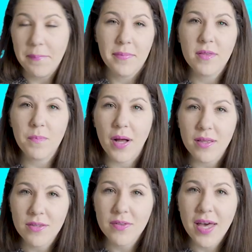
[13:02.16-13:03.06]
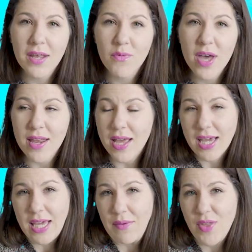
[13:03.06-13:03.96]
Sponsor that event
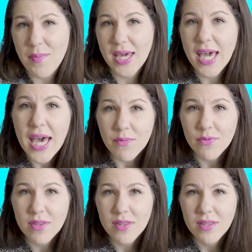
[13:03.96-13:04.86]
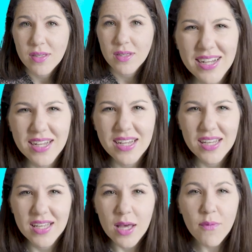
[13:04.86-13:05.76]
and give them a gift.
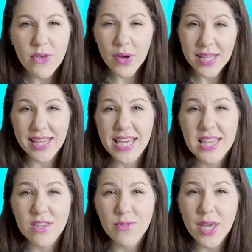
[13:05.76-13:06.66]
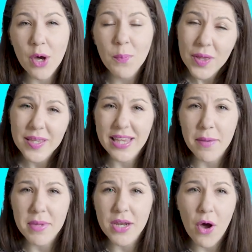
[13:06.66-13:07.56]
If you guys like this video, please
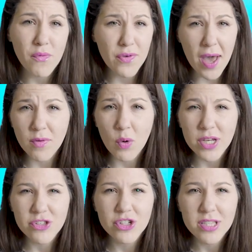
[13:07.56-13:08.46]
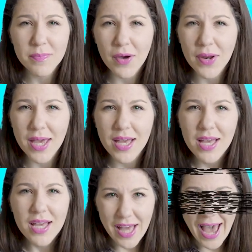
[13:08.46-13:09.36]
let me know. If you have questions about it,
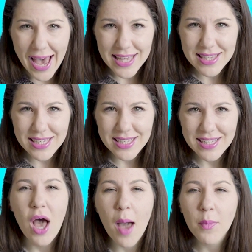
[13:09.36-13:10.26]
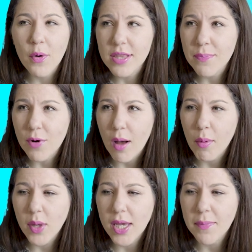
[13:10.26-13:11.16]
ask. I'm going to
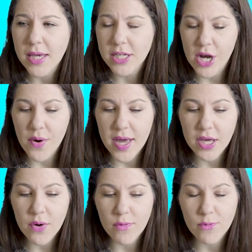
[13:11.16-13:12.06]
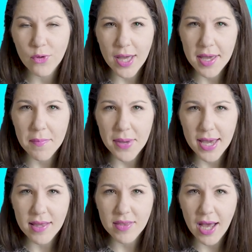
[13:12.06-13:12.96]
probably be showing you a full
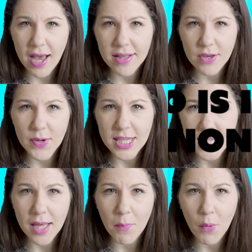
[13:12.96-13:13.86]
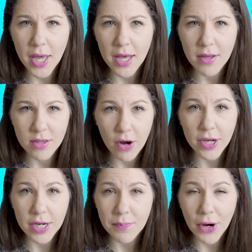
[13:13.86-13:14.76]
campaign that I do at some point, a
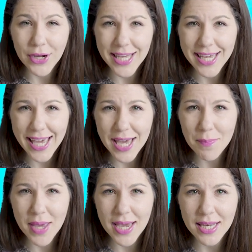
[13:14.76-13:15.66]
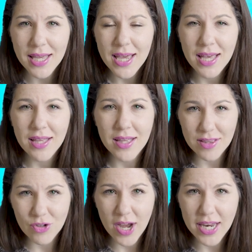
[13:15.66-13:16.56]
targeted marketing campaign
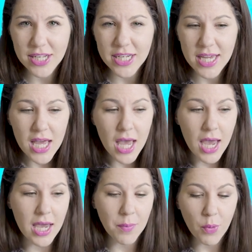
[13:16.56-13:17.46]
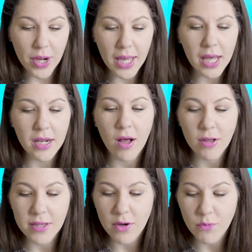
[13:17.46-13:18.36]
and strategy, and breaking it
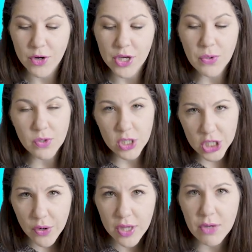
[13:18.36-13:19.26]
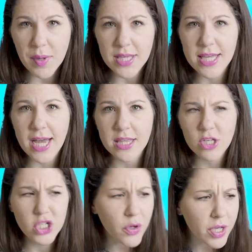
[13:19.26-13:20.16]
all down for you, showing you my
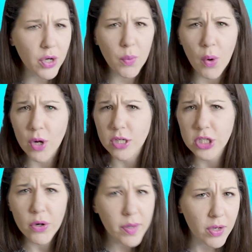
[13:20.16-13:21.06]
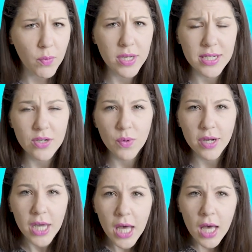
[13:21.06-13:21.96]
stats, showing you what worked, showing you what didn't
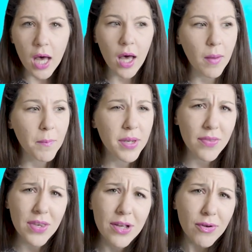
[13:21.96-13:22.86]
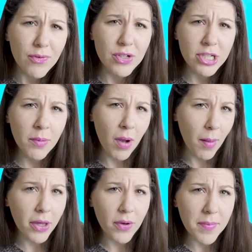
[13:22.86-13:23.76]
work. But in the near future, I'm
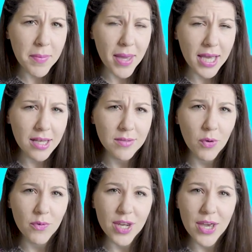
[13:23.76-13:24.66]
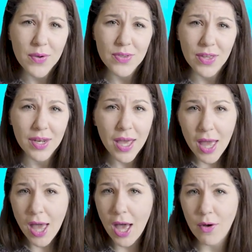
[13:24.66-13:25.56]
probably going to be making some more videos on
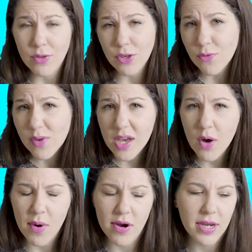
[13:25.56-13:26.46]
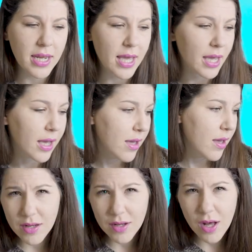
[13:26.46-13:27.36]
how to do video marketing,
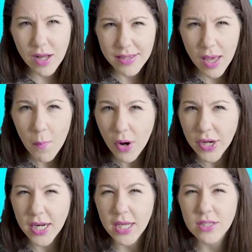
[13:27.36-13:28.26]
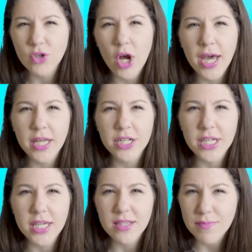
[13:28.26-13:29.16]
content marketing
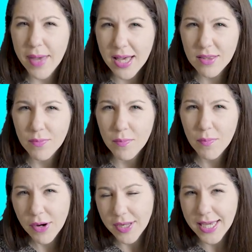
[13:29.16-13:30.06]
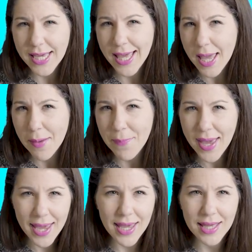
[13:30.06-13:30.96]
strategies, mass marketing
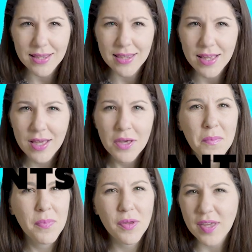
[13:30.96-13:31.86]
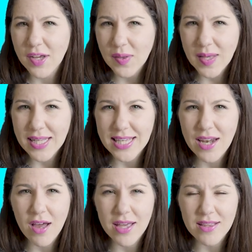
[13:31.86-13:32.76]
campaigns, building your
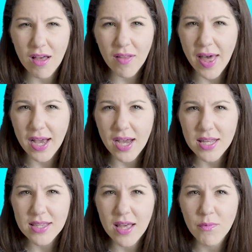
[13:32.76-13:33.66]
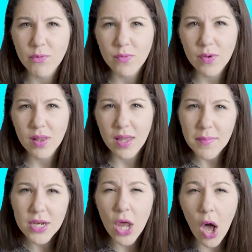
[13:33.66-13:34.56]
LinkedIn audience, all that kind of stuff. Let
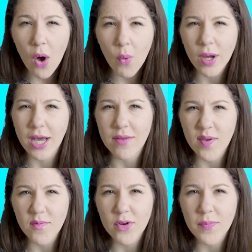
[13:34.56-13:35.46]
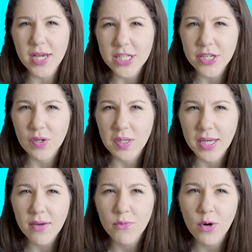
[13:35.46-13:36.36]
me know what kind of information you're
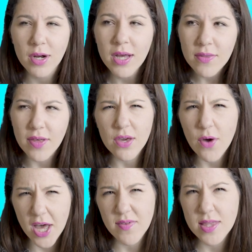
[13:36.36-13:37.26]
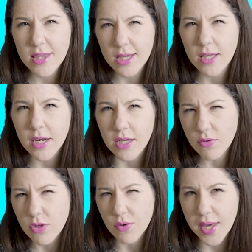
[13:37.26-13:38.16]
looking for that you haven't seen on
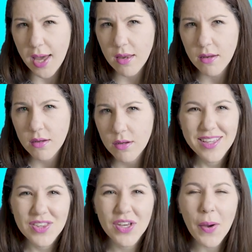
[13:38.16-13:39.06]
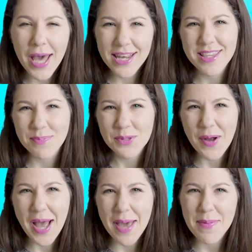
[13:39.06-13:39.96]
YouTube yet. So go ahead and
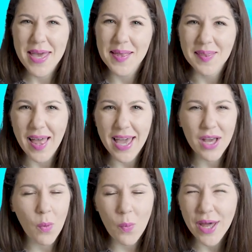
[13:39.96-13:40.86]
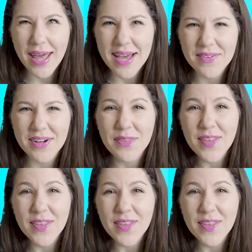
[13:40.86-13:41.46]
subscribe, hit like, whatever.